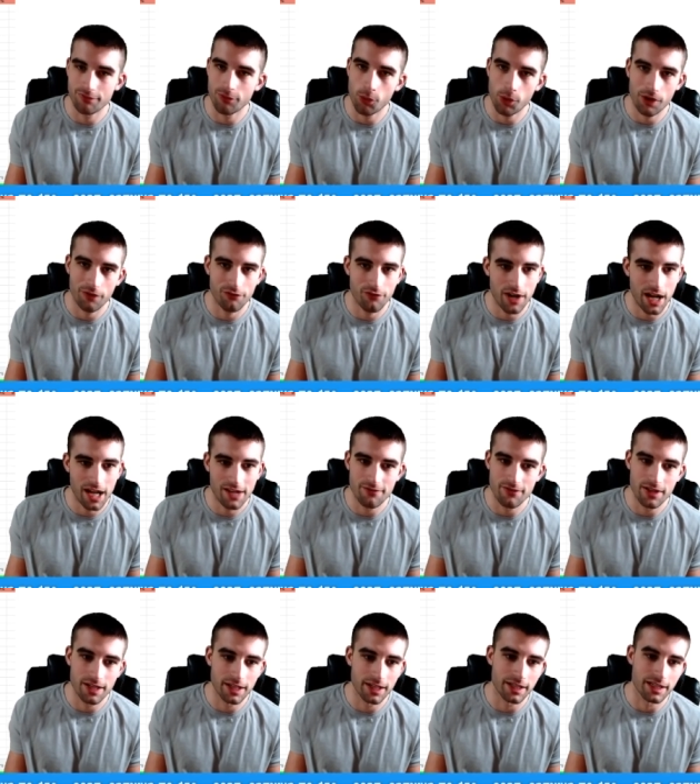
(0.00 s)
four to five
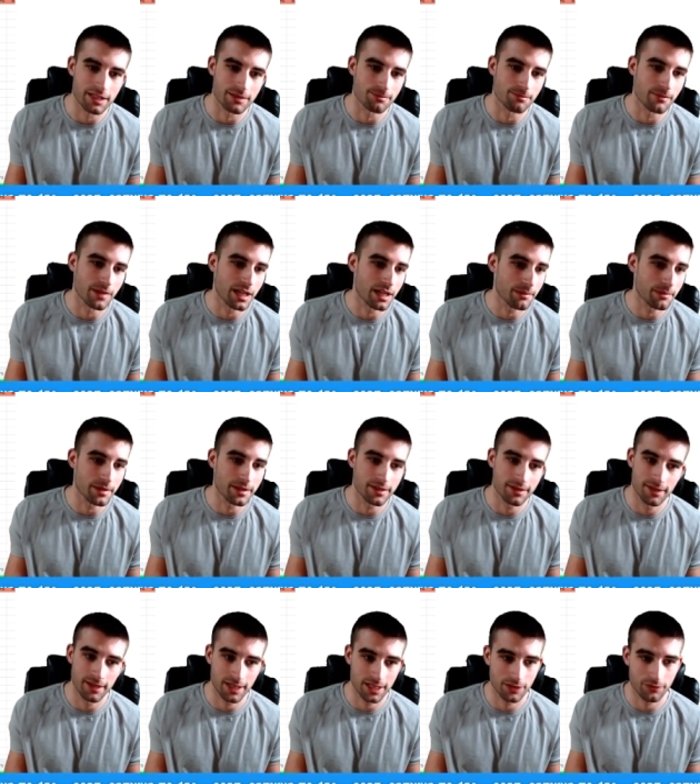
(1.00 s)
innings, maybe
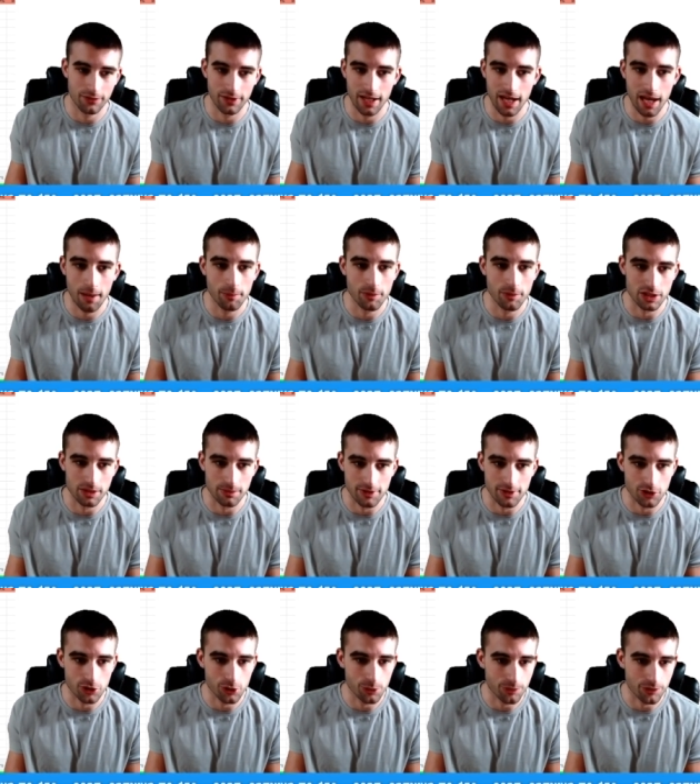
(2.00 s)
six if he happens to be
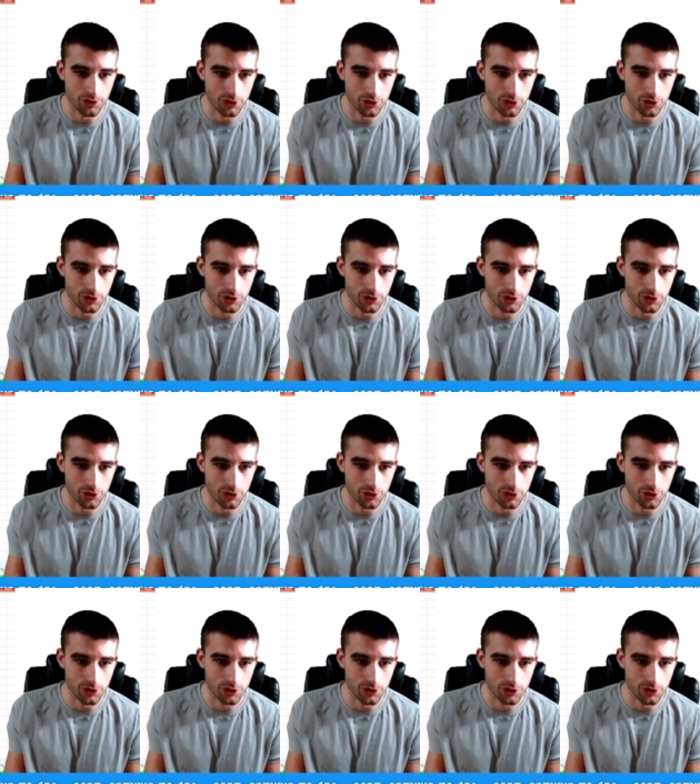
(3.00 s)
super,